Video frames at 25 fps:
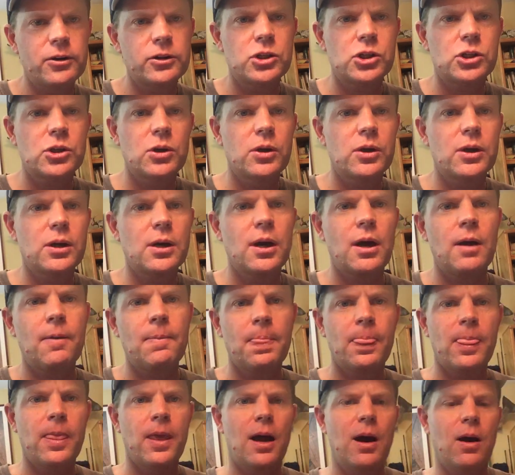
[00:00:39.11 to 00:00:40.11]
and show you
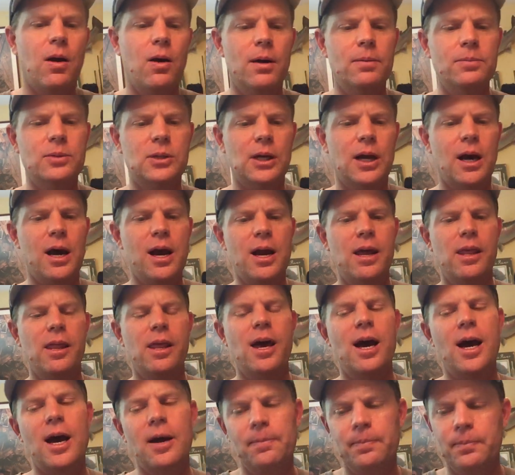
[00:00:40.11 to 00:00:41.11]
how I'm tying
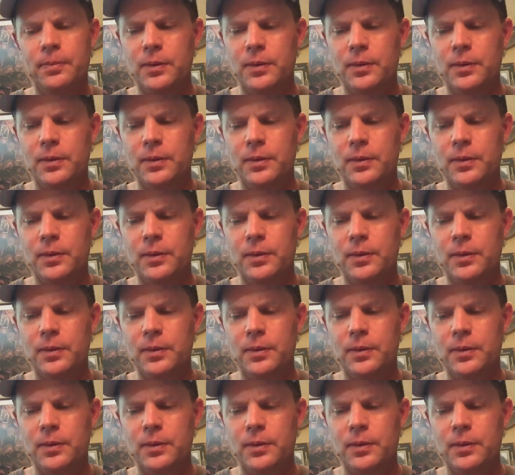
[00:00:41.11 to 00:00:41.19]
that.